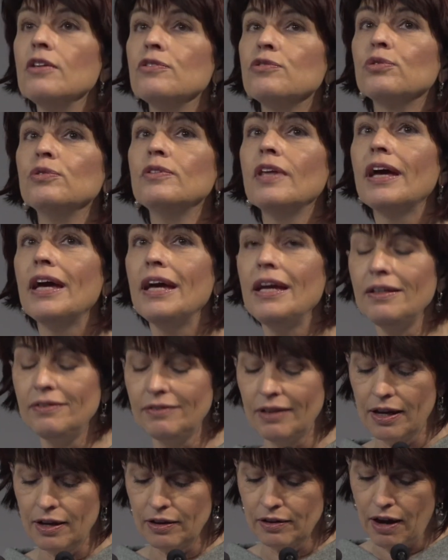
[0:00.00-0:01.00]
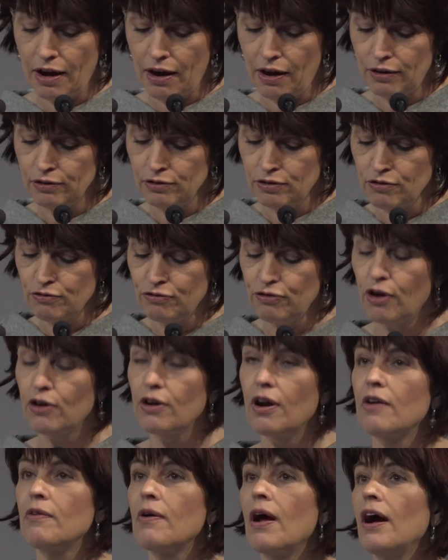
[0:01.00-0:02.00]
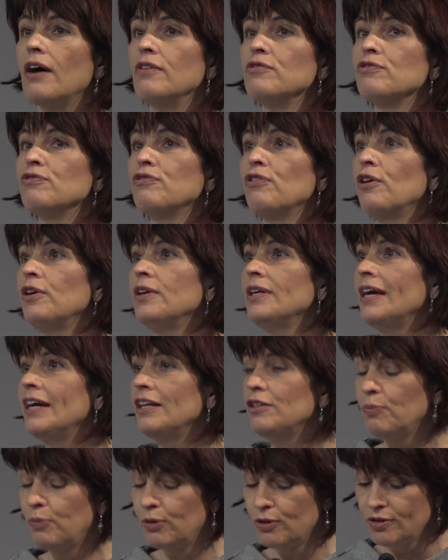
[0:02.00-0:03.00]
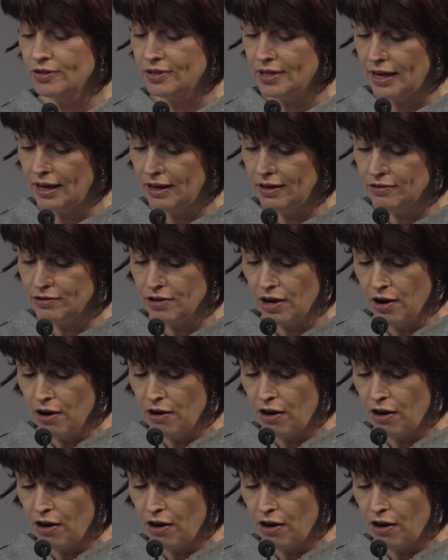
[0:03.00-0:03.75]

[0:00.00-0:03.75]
Today, they account for around 38%